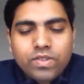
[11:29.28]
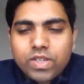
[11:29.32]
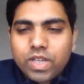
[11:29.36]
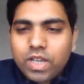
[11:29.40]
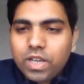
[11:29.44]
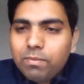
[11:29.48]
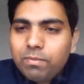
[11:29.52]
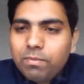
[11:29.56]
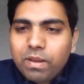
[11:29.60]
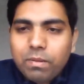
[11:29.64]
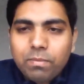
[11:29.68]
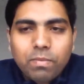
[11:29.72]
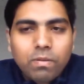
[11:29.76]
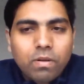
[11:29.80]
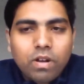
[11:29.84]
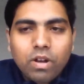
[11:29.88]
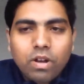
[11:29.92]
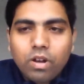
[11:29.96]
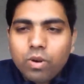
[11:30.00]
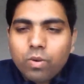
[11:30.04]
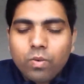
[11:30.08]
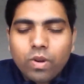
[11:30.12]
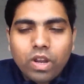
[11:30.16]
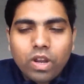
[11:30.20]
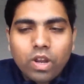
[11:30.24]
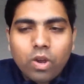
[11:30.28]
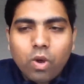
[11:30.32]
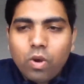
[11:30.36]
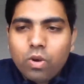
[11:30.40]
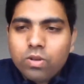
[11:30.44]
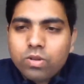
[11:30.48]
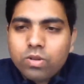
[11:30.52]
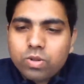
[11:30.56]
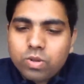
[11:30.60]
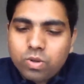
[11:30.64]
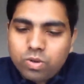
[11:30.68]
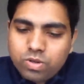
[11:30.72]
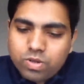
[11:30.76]
I've seen people doing
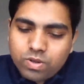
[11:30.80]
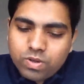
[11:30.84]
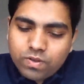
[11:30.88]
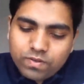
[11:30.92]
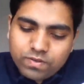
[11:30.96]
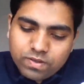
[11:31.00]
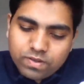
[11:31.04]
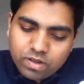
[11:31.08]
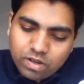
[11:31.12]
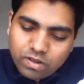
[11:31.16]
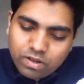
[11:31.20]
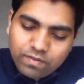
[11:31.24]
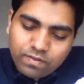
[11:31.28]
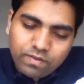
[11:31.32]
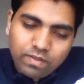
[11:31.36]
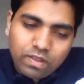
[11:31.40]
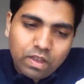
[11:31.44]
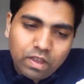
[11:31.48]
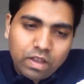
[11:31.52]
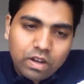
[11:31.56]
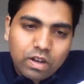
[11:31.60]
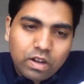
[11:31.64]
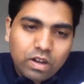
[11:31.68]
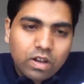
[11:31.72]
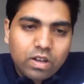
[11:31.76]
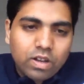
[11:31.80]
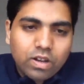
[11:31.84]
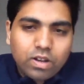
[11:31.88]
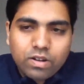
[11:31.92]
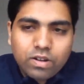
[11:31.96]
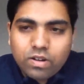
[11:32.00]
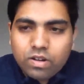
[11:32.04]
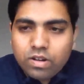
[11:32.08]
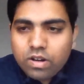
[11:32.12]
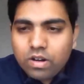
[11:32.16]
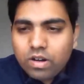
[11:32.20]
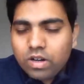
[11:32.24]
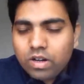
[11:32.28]
all sorts of stuff. There
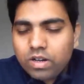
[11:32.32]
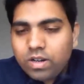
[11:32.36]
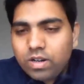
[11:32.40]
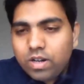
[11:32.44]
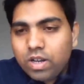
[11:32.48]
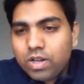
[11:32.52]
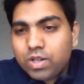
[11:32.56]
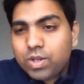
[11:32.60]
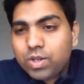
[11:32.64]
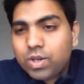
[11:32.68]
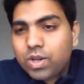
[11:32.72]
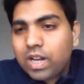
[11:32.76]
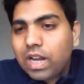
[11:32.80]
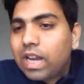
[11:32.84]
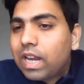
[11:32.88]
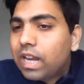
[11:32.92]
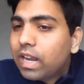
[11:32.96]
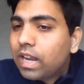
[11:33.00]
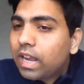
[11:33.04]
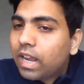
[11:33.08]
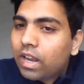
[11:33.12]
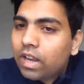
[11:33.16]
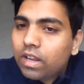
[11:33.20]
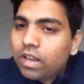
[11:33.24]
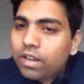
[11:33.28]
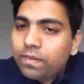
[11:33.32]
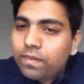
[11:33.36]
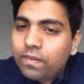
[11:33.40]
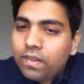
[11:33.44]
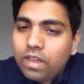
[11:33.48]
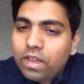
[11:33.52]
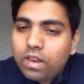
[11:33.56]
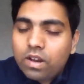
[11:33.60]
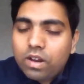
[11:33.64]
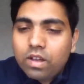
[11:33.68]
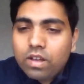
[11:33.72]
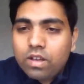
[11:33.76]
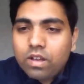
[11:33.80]
are dish cleaning,
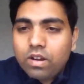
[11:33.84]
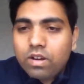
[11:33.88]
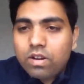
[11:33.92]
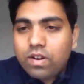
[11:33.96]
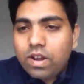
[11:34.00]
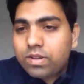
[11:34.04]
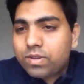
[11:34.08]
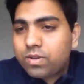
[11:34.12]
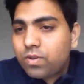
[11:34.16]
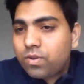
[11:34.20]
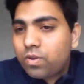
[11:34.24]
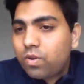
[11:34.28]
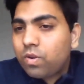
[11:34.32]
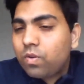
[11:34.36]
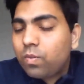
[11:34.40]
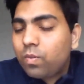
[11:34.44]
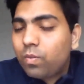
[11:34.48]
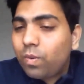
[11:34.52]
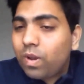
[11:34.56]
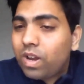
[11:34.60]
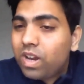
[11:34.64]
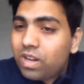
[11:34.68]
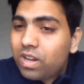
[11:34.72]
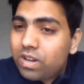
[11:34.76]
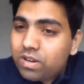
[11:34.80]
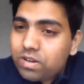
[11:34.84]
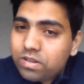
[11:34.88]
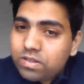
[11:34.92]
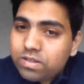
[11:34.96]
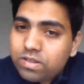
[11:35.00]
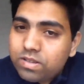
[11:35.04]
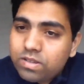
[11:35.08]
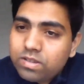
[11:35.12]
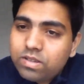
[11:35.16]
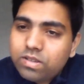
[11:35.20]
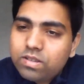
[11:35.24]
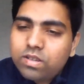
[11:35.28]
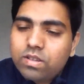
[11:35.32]
there are restaurant
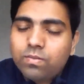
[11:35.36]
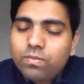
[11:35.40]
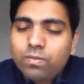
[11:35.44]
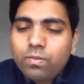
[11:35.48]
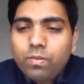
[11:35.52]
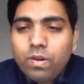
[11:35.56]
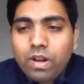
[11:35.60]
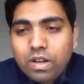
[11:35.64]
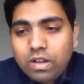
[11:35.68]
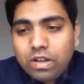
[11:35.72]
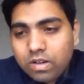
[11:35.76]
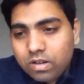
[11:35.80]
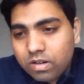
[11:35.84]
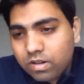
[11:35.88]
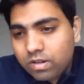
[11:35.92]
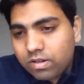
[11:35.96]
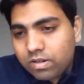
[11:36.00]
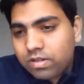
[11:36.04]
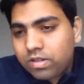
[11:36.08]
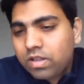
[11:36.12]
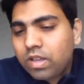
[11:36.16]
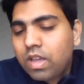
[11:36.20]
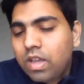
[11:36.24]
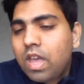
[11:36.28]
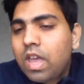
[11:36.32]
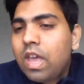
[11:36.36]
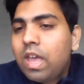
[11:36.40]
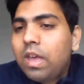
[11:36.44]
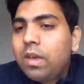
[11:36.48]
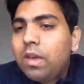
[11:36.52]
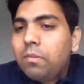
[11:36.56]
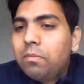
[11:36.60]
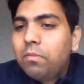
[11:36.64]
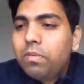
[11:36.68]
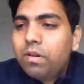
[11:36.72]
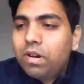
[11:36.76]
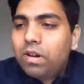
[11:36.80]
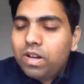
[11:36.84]
waiters.
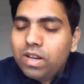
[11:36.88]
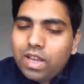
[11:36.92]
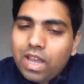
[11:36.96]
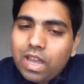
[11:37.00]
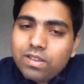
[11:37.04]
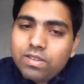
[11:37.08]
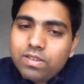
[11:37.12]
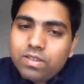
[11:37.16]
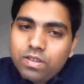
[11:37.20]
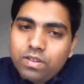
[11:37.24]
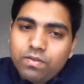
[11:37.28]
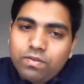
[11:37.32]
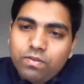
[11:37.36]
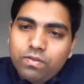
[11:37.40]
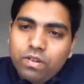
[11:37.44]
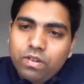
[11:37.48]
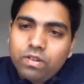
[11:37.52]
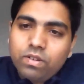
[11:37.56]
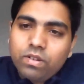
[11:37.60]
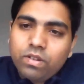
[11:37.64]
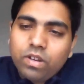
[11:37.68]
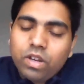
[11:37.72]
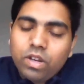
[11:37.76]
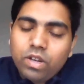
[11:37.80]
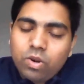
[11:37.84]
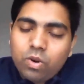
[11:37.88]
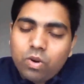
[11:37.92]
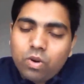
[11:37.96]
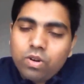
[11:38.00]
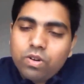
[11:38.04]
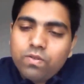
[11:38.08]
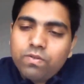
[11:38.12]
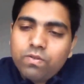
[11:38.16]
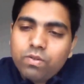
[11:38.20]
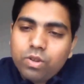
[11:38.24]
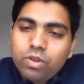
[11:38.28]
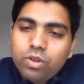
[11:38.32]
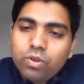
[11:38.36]
But yes, in
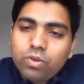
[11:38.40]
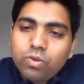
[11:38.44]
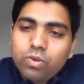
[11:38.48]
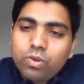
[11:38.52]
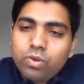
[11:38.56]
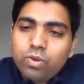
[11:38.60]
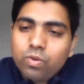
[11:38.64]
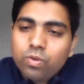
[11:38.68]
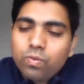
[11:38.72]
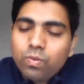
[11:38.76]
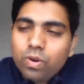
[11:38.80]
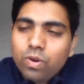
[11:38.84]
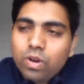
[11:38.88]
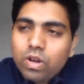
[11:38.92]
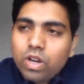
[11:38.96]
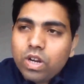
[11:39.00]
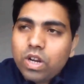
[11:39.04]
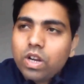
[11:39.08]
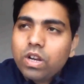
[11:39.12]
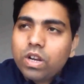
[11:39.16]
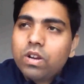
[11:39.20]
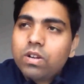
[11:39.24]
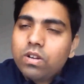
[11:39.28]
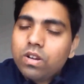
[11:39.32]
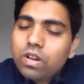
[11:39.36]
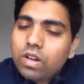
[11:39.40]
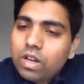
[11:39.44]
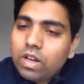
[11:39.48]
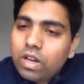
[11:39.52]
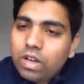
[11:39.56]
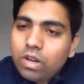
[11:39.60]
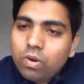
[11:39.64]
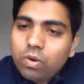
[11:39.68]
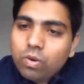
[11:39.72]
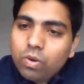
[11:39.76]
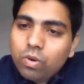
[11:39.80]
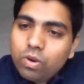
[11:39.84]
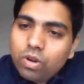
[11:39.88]
order for you to work in a
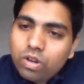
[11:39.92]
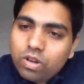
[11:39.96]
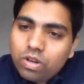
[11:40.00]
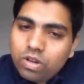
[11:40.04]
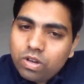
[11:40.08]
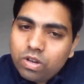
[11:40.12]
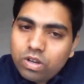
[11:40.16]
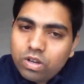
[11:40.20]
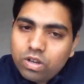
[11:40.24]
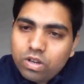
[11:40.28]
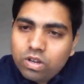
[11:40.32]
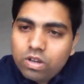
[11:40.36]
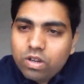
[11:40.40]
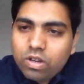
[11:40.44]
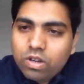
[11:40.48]
really good